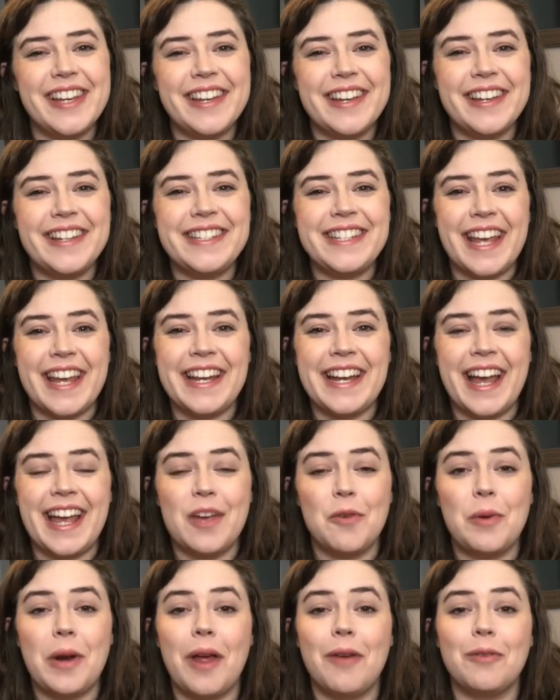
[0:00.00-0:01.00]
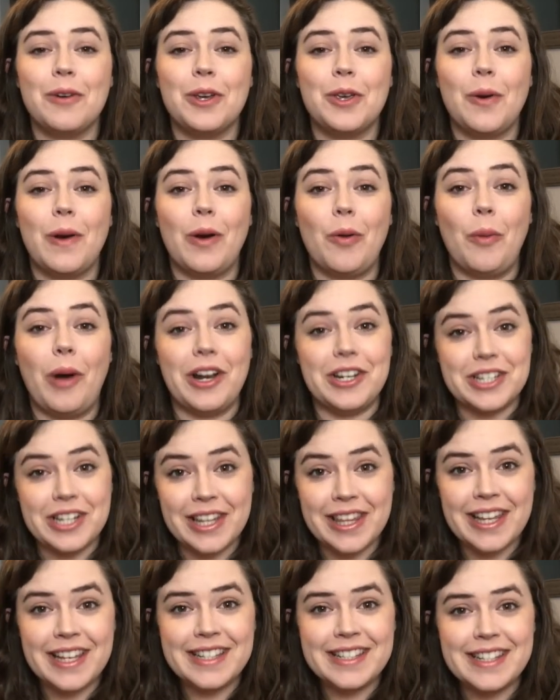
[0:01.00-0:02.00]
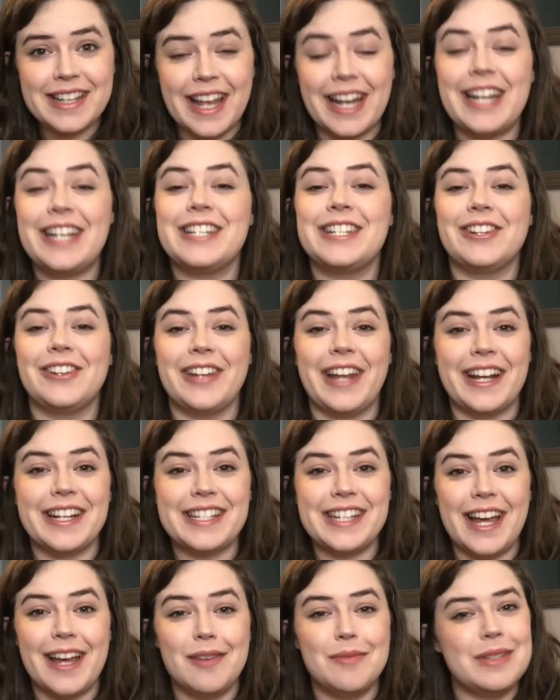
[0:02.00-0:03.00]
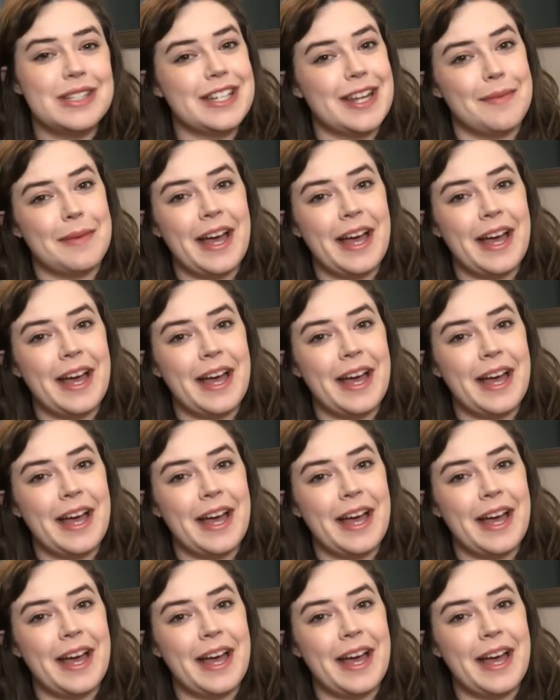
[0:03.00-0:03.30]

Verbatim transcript: a good day, night, whenever you are watching this. And until next time, stay